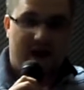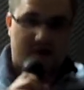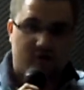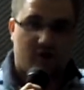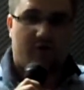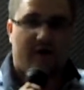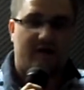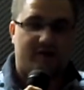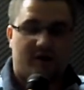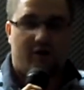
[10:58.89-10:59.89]
And so on and
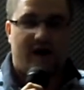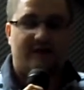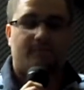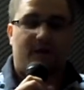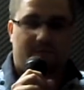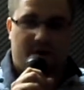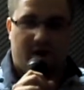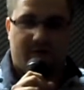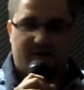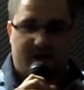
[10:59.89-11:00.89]
so on. It's a big
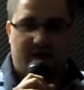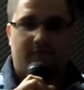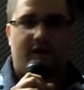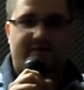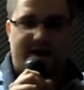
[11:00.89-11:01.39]
pyramid scheme. It's